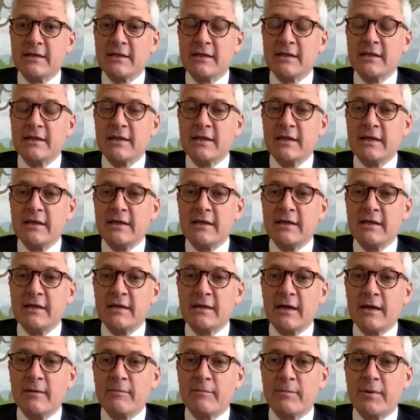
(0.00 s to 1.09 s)
that the
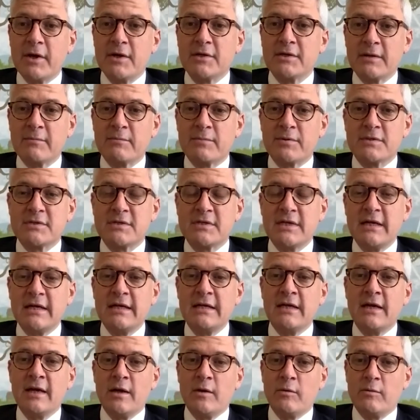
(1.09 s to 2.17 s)
project proceed
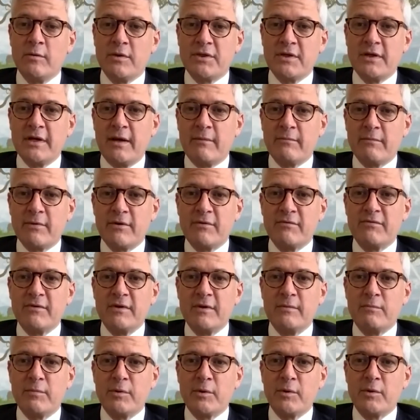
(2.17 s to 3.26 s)
with a number of
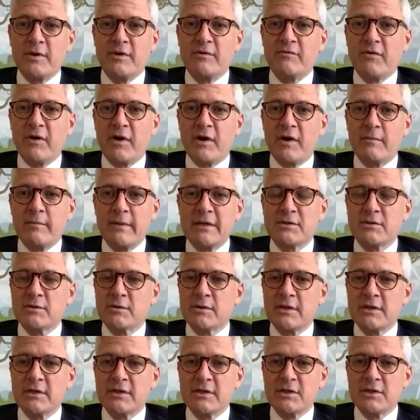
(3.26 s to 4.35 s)
important environmental
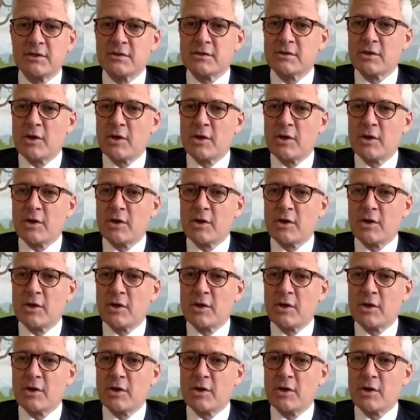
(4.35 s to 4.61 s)
conditions.